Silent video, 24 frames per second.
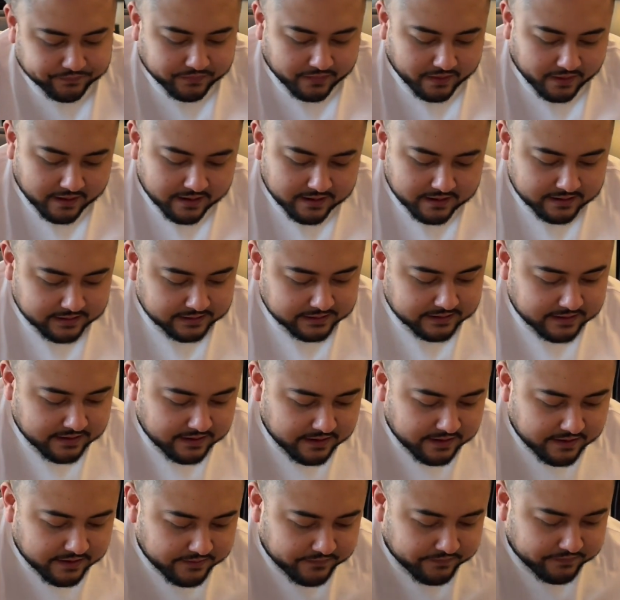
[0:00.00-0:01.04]

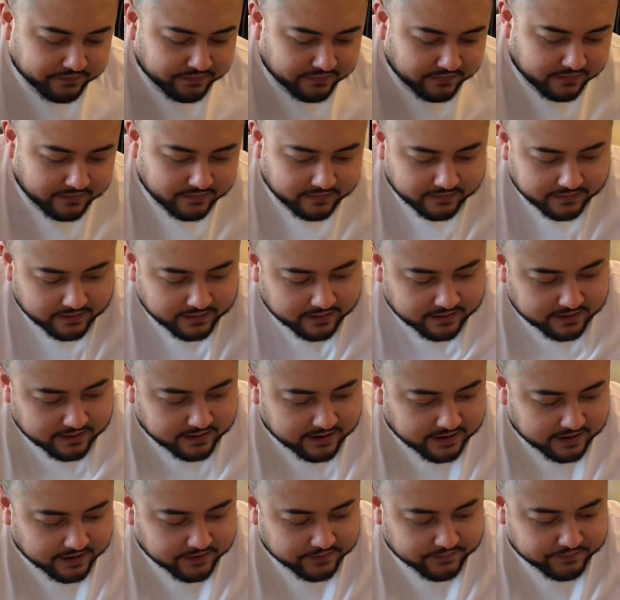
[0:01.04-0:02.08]
All
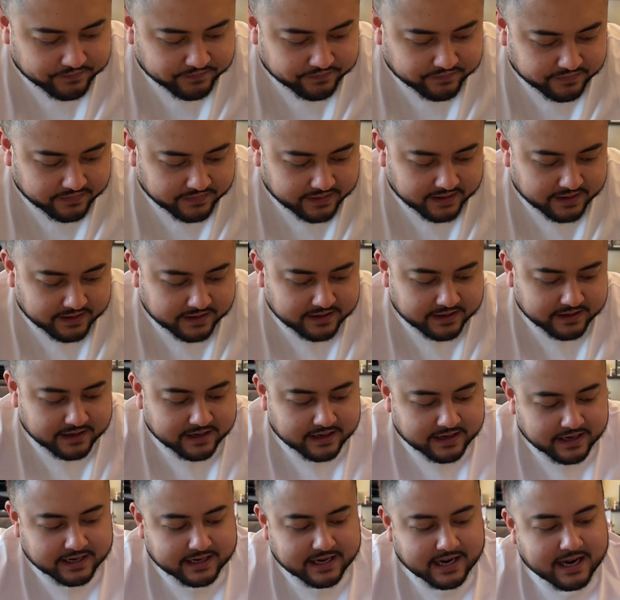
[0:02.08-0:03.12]
right, and
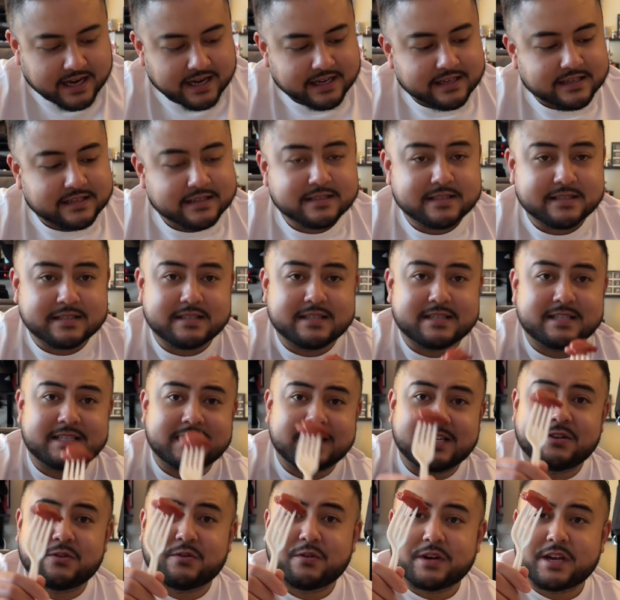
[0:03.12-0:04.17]
I got
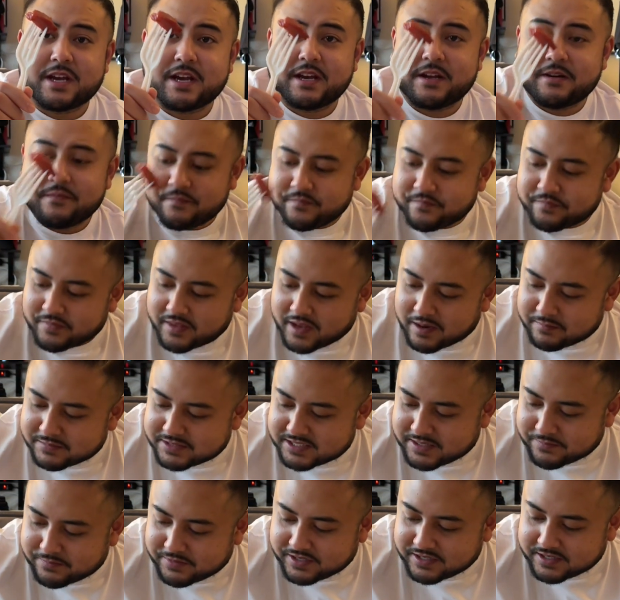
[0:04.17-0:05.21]
Tocino again. I'm gonna
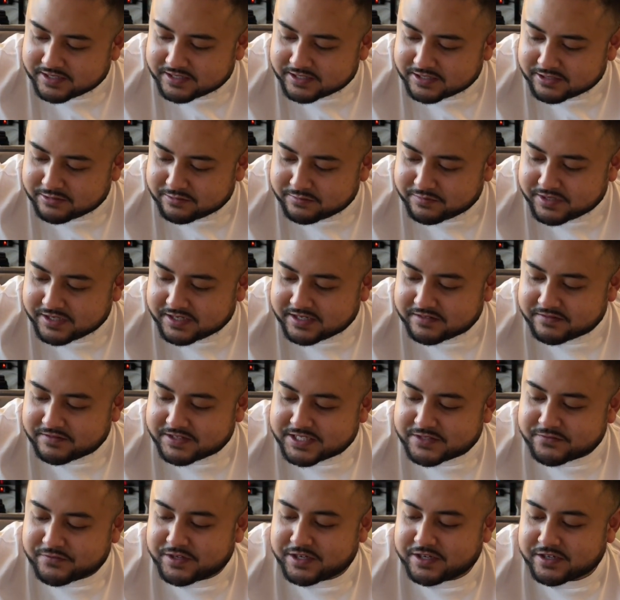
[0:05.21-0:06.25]
dip it in a little bit of this
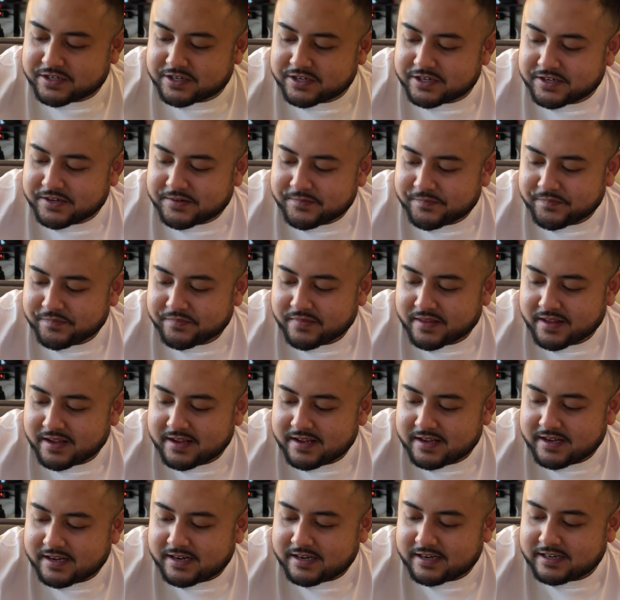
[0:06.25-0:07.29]
vinegar.
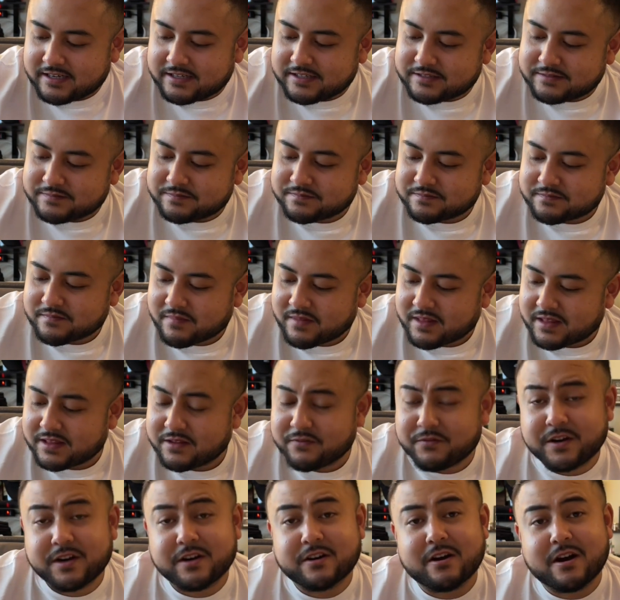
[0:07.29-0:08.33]
The
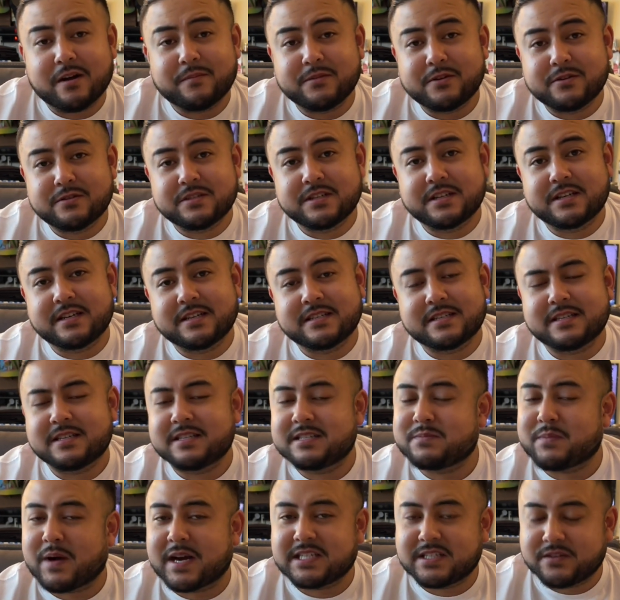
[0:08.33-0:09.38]
vinegar I'm using is a
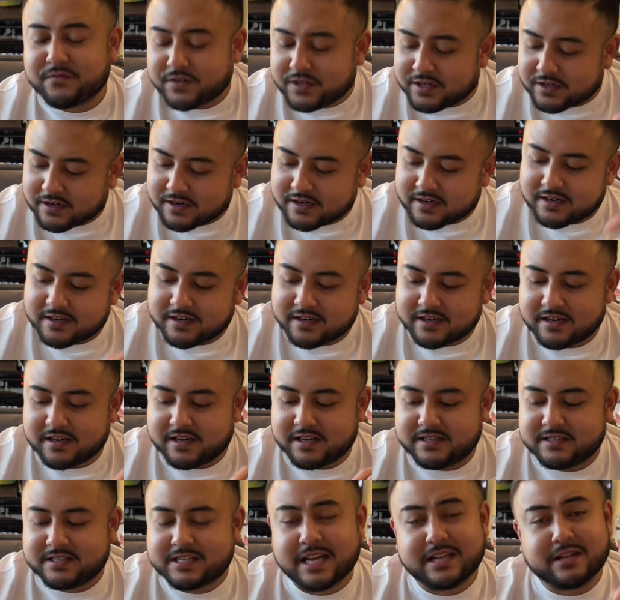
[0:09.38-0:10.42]
spicy vinegar.
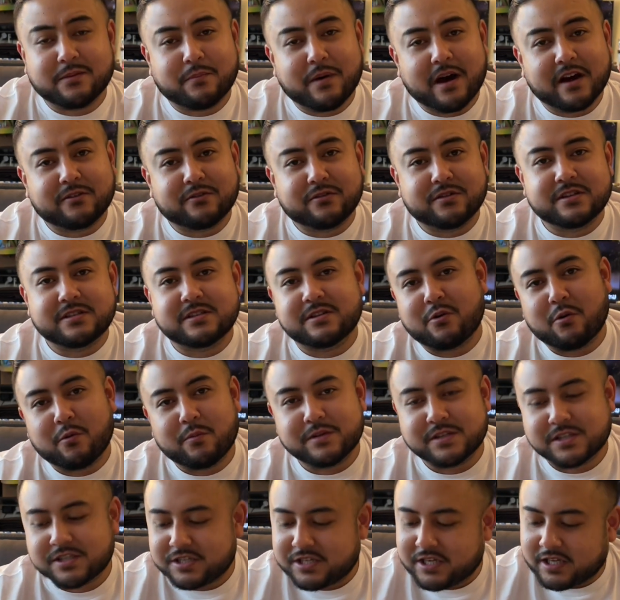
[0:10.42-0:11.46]
Inside the bottle, there's a whole
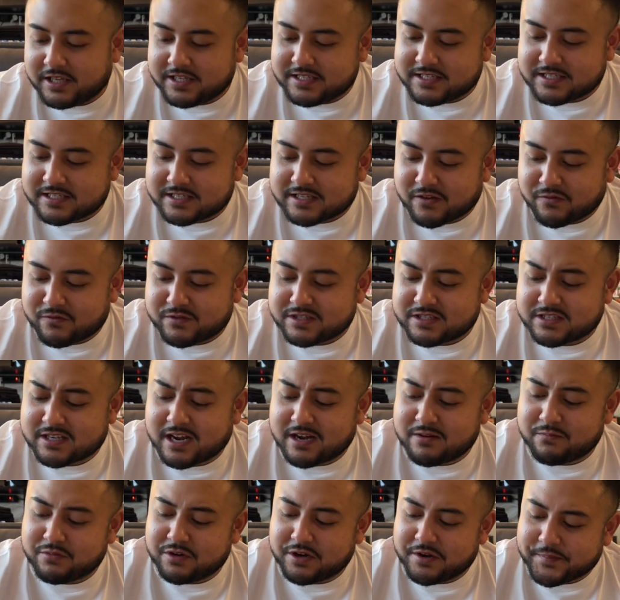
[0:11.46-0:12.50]
bunch of chilies and stuff
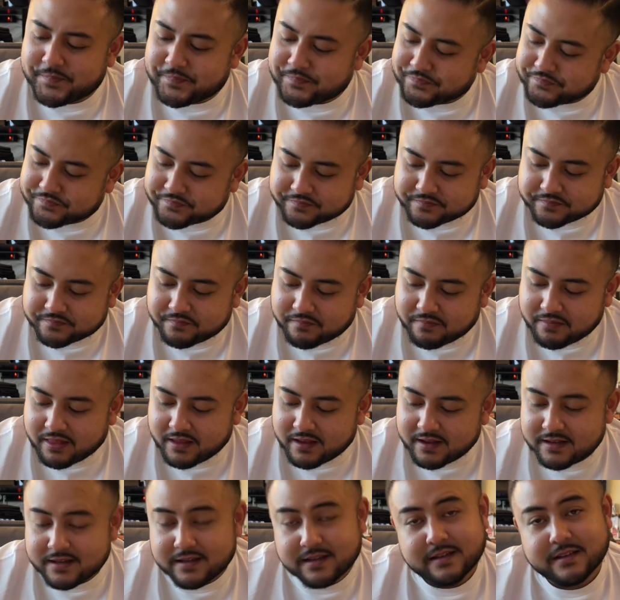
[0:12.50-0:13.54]
inside, but
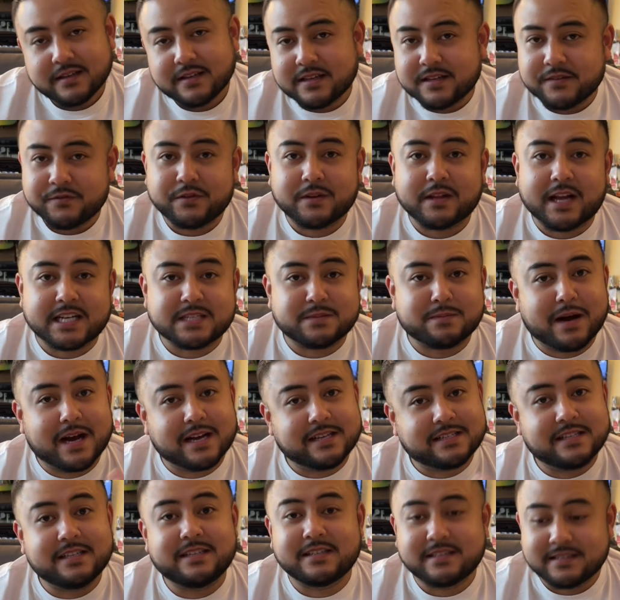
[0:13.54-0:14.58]
if you like
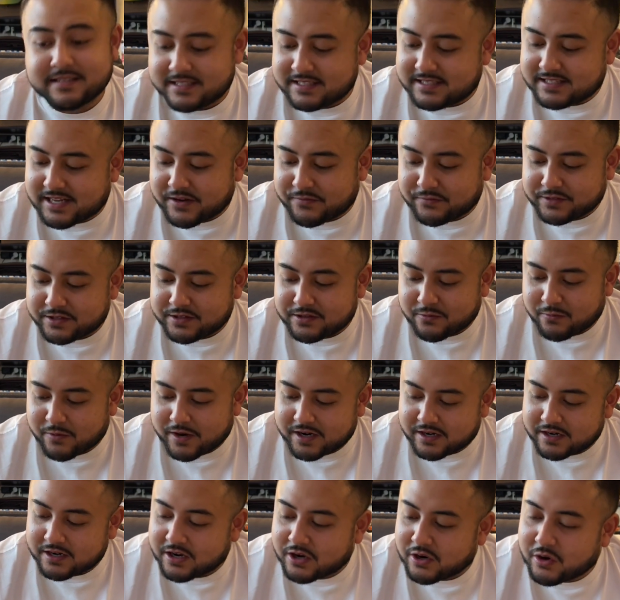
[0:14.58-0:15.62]
spicy, this is definitely the way
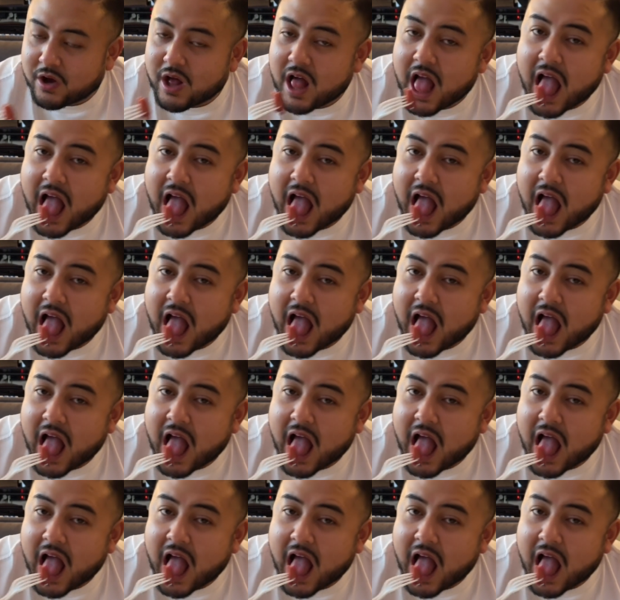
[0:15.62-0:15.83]
to go.